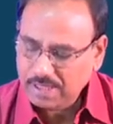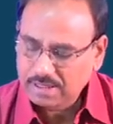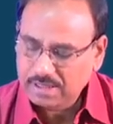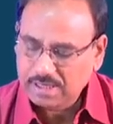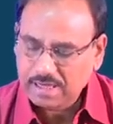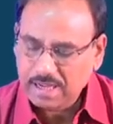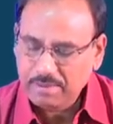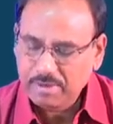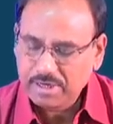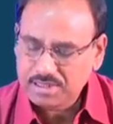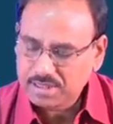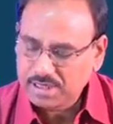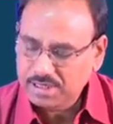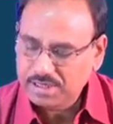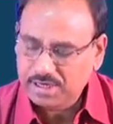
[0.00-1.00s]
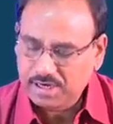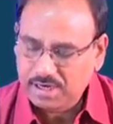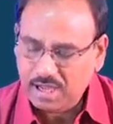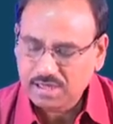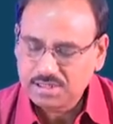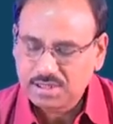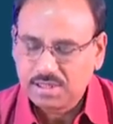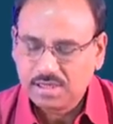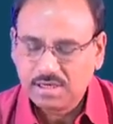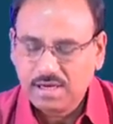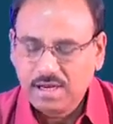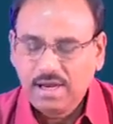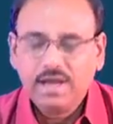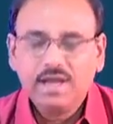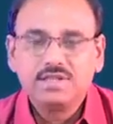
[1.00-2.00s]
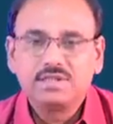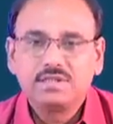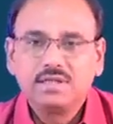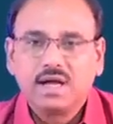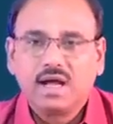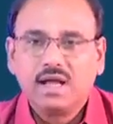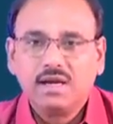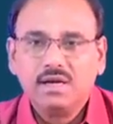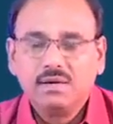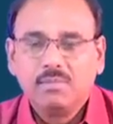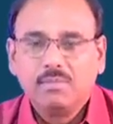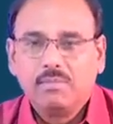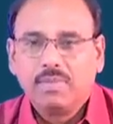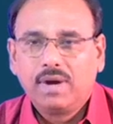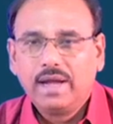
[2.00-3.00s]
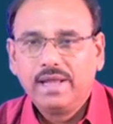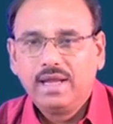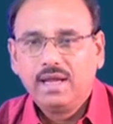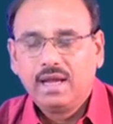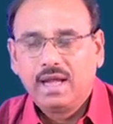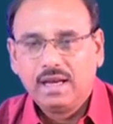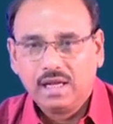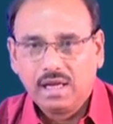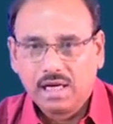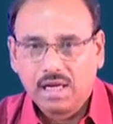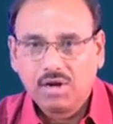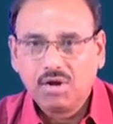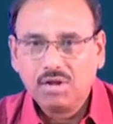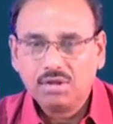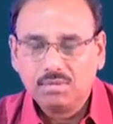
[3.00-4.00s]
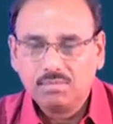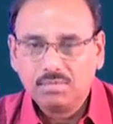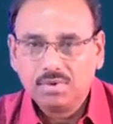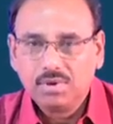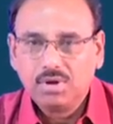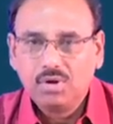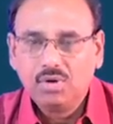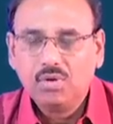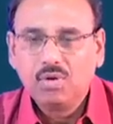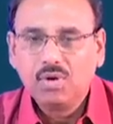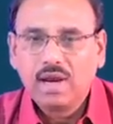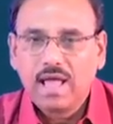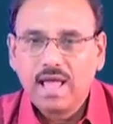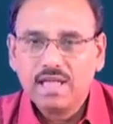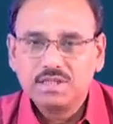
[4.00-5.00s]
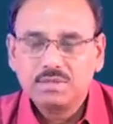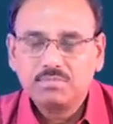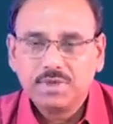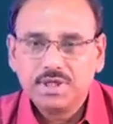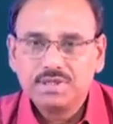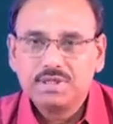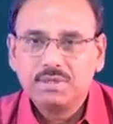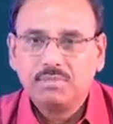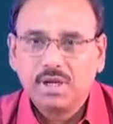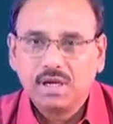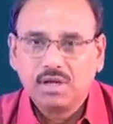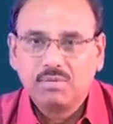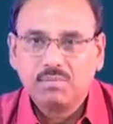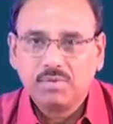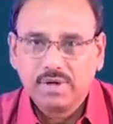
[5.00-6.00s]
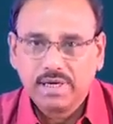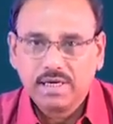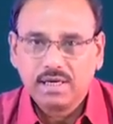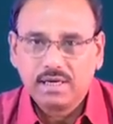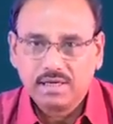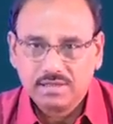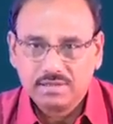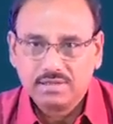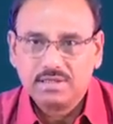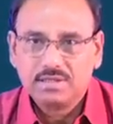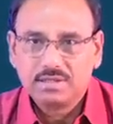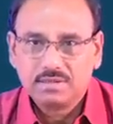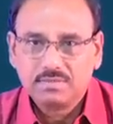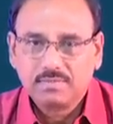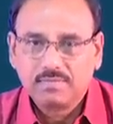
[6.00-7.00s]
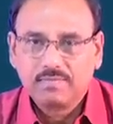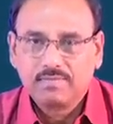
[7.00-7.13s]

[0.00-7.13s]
the dimensionality reduction is done by an algorithm known as principal component analysis.